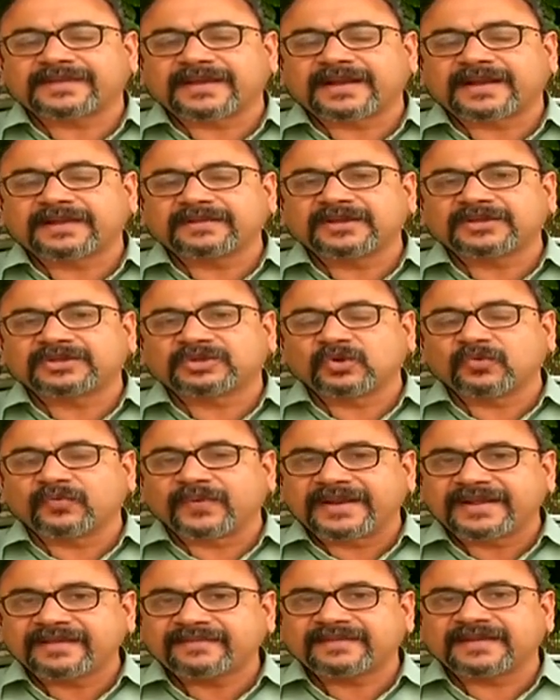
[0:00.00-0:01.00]
taken the issue
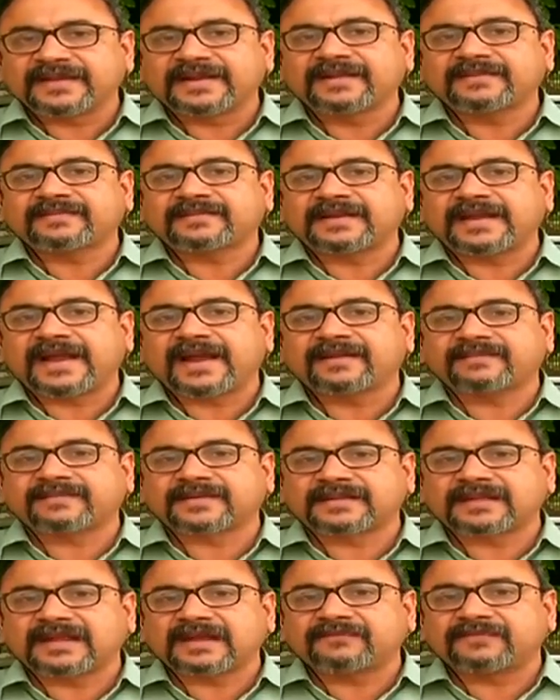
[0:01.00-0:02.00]
very seriously and
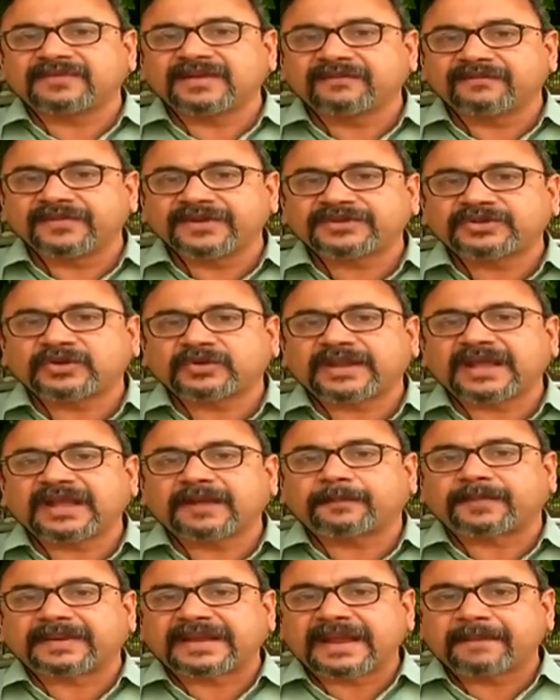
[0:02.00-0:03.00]
said that we wish to
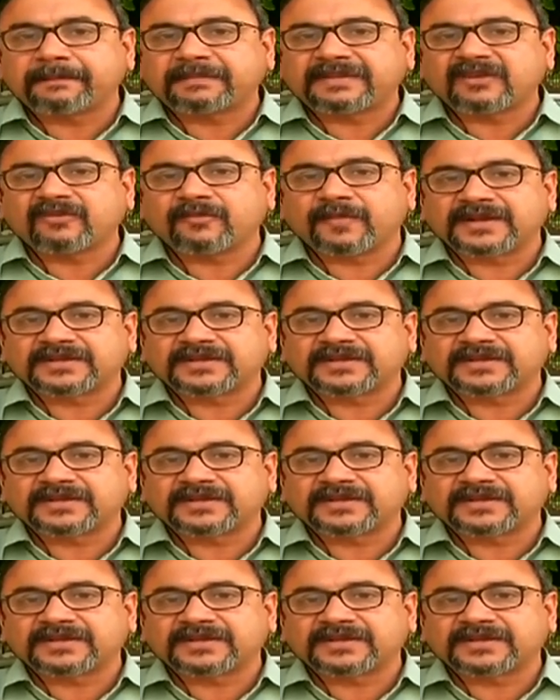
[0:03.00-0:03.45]
take preemptive